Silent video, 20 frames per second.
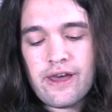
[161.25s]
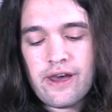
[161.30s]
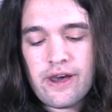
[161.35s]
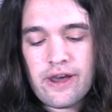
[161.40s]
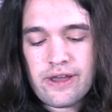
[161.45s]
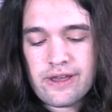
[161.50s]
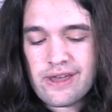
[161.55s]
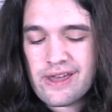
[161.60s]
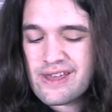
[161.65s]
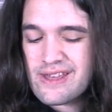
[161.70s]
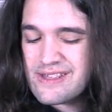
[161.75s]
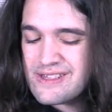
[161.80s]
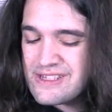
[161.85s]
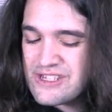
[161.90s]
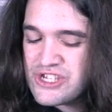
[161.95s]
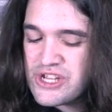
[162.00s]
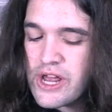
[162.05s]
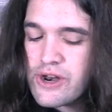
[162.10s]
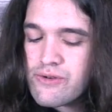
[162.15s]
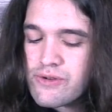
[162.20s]
Uh,
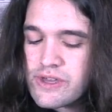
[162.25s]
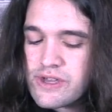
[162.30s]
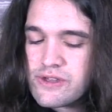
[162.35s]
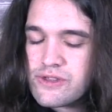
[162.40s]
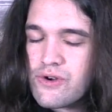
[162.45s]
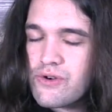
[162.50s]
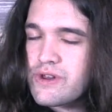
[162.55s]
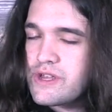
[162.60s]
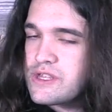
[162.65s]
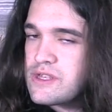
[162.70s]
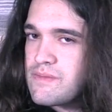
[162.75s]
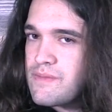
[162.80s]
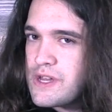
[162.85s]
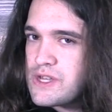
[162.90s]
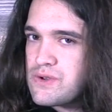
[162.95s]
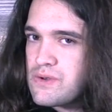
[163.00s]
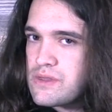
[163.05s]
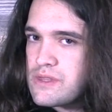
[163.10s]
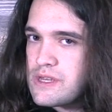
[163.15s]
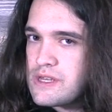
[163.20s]
generally you don't need to
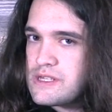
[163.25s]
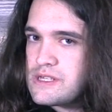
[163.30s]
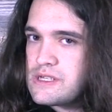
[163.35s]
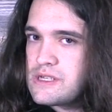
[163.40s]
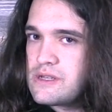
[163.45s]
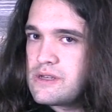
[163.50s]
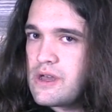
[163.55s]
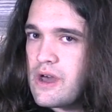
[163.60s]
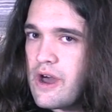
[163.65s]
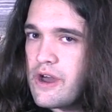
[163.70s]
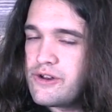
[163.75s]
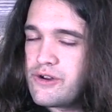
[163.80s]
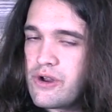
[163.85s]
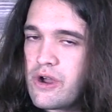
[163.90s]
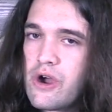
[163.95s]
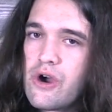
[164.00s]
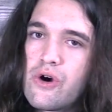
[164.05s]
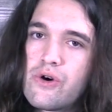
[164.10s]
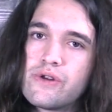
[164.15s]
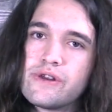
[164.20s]
mess with this on
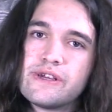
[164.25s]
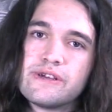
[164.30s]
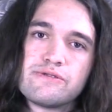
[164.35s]
your own.